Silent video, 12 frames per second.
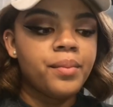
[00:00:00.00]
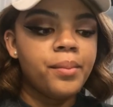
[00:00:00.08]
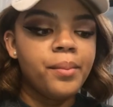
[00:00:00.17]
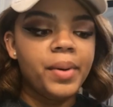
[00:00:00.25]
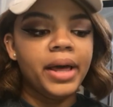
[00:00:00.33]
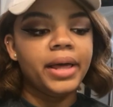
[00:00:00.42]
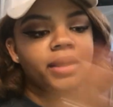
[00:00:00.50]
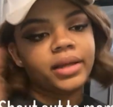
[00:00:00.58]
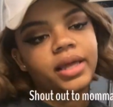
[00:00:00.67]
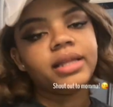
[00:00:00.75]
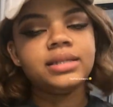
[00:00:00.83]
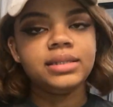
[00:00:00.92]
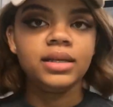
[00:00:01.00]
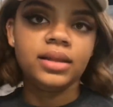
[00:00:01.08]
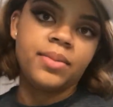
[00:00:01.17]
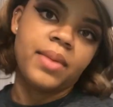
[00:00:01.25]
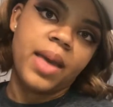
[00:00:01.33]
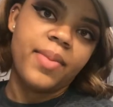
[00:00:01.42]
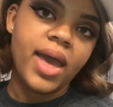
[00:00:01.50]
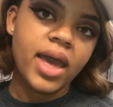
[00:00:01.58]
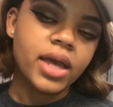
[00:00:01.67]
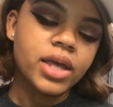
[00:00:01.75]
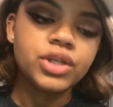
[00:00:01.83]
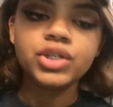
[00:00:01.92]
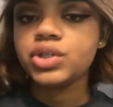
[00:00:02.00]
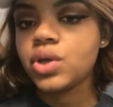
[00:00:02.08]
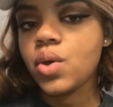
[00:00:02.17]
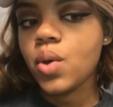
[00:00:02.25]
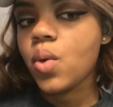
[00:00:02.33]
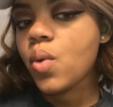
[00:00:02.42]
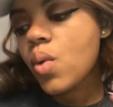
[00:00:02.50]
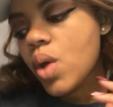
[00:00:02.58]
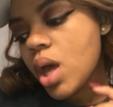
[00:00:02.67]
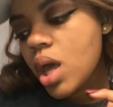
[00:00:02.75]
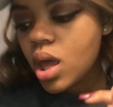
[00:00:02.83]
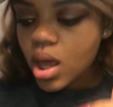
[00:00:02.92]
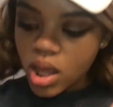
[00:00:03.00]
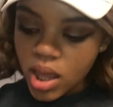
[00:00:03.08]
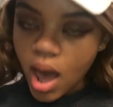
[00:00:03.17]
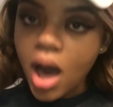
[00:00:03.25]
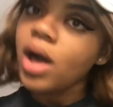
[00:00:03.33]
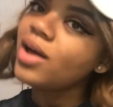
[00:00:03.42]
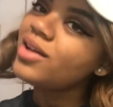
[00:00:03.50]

but it's still in my bag. So yeah.